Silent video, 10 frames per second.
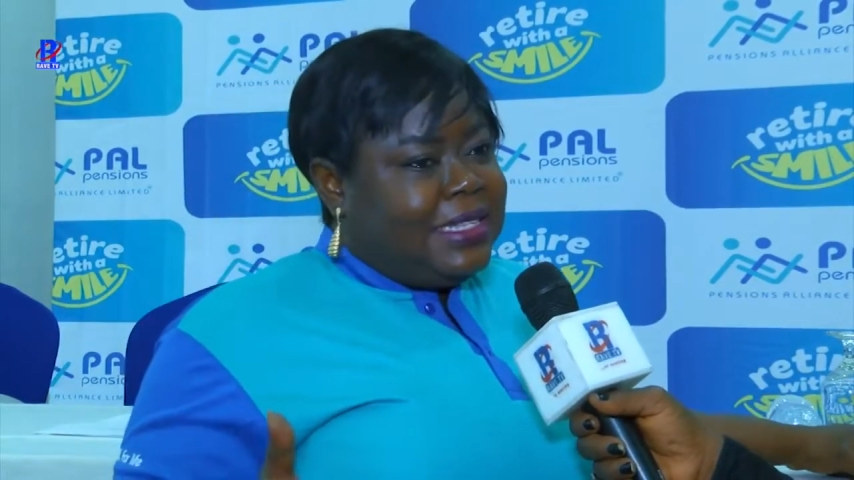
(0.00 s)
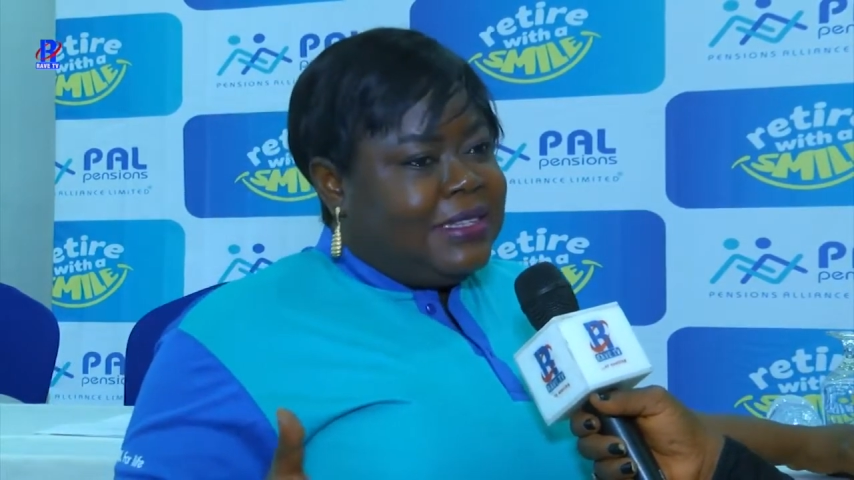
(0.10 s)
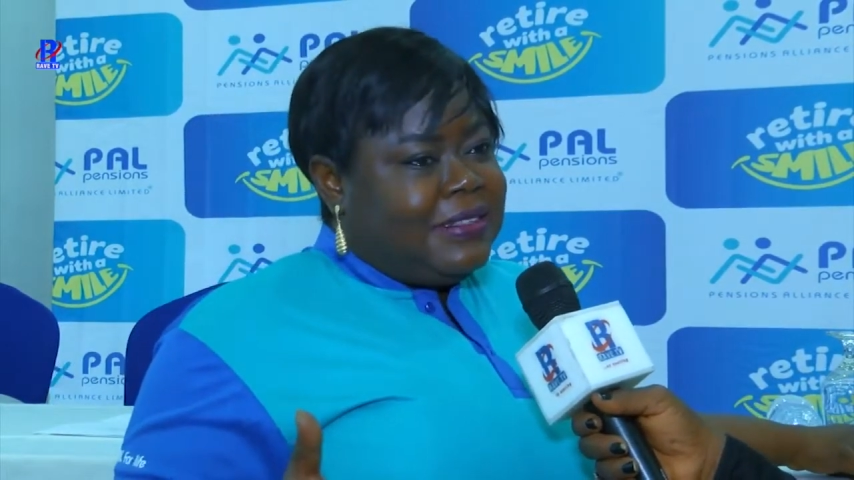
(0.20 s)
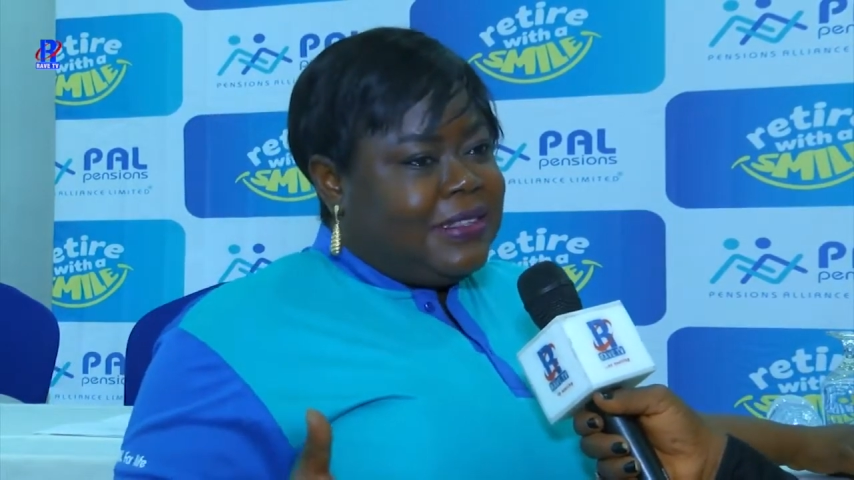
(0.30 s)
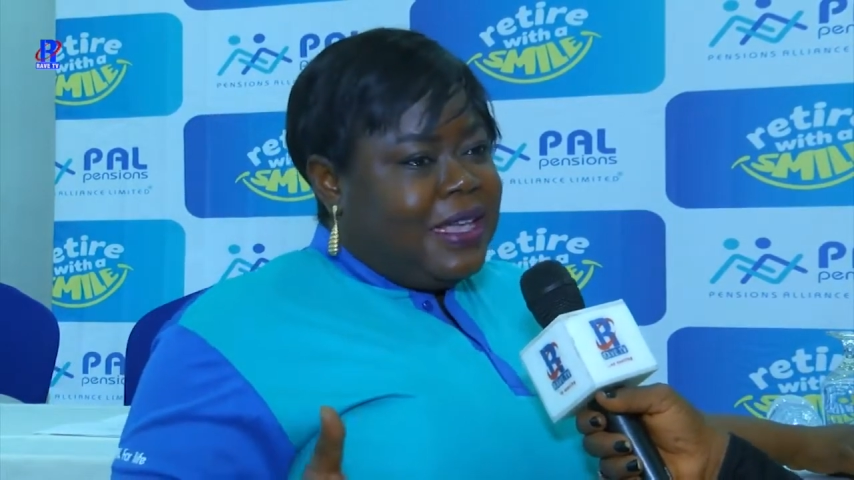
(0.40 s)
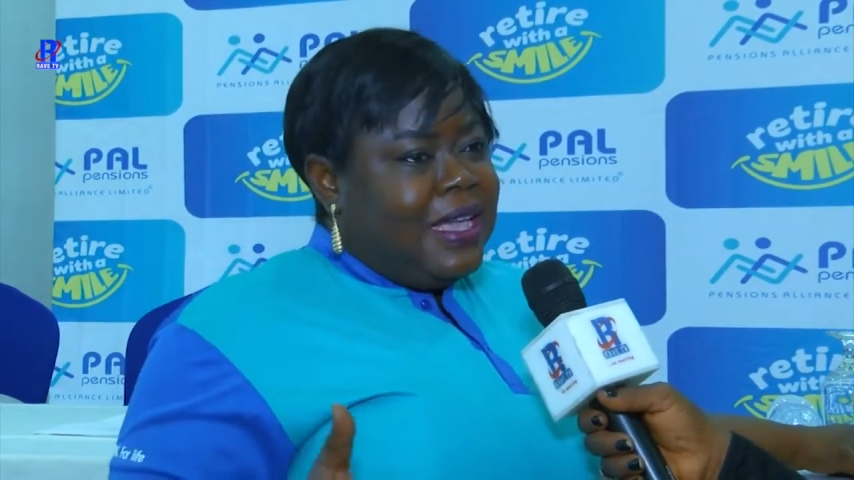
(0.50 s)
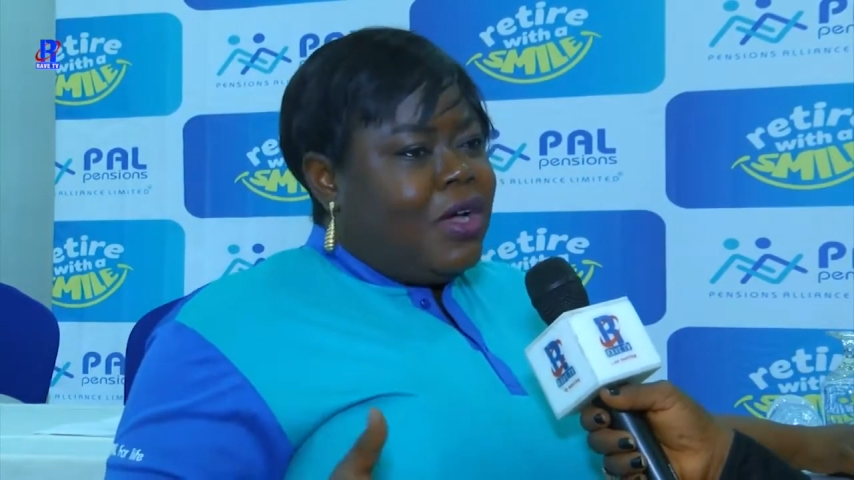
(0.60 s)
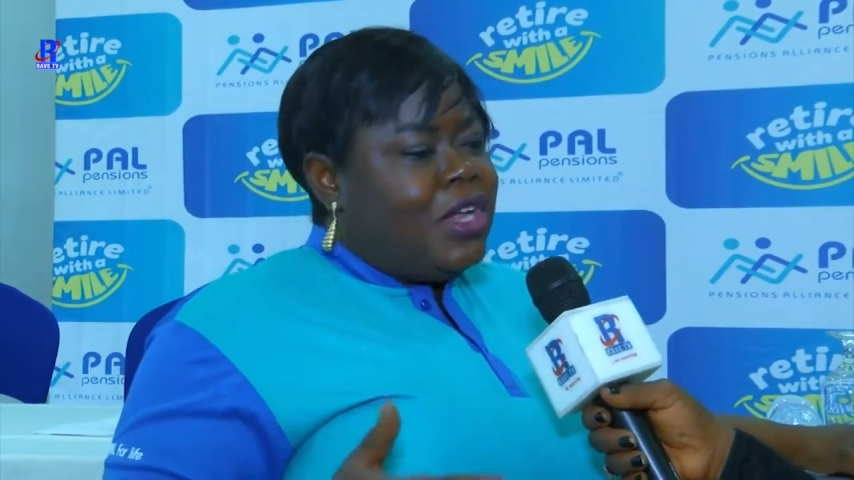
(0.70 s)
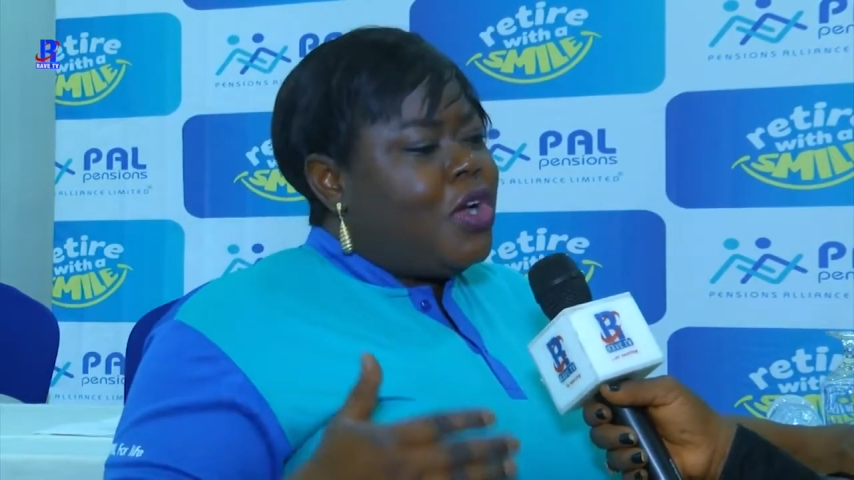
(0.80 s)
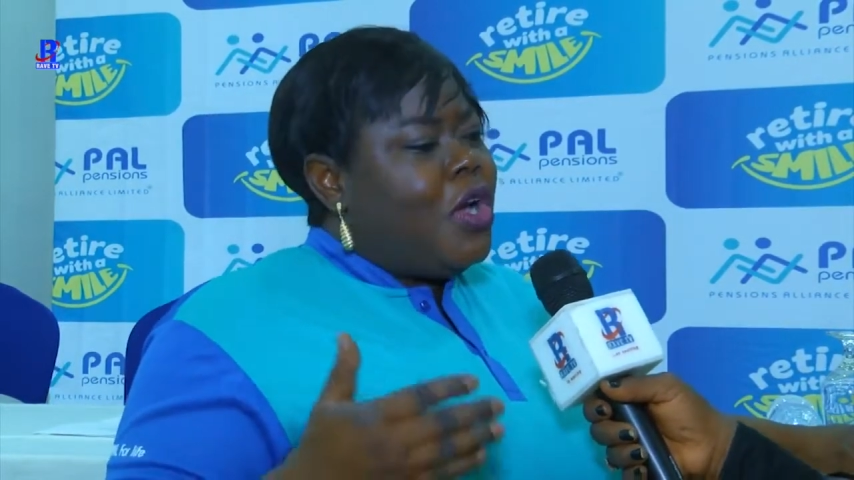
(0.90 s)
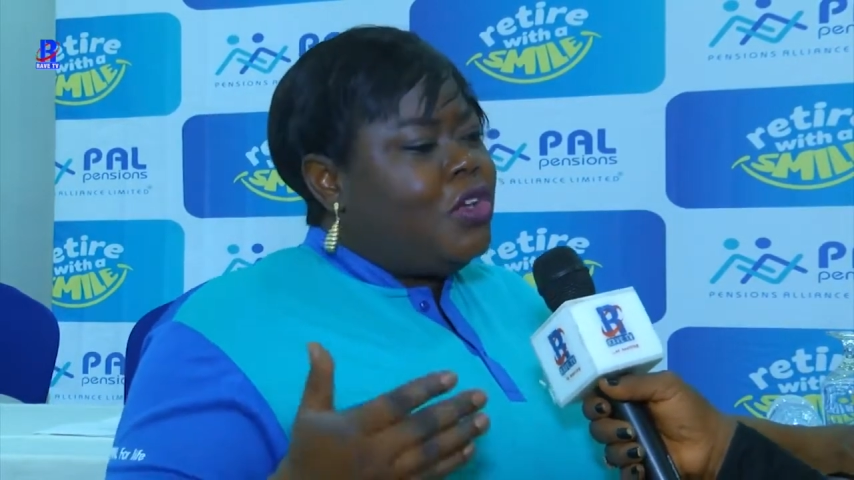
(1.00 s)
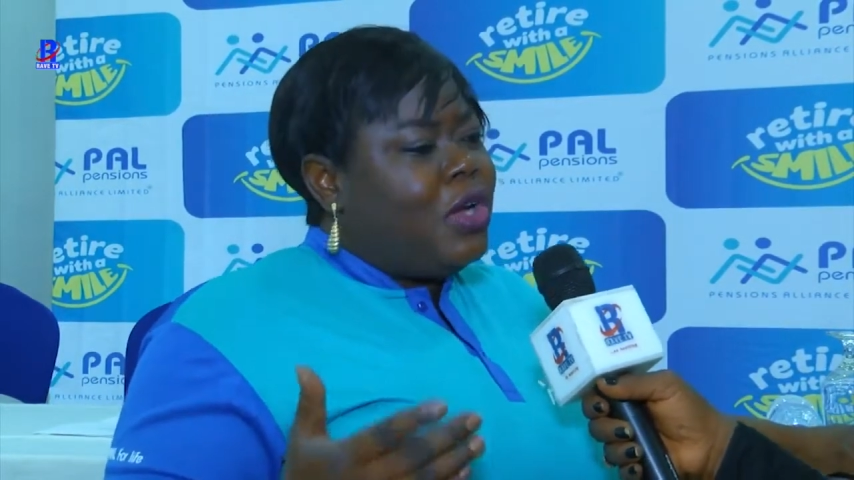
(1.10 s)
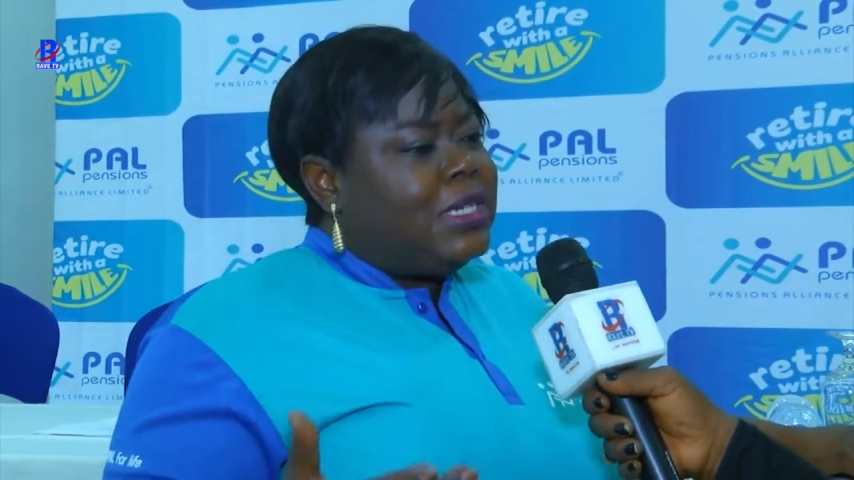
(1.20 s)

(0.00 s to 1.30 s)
it is in all your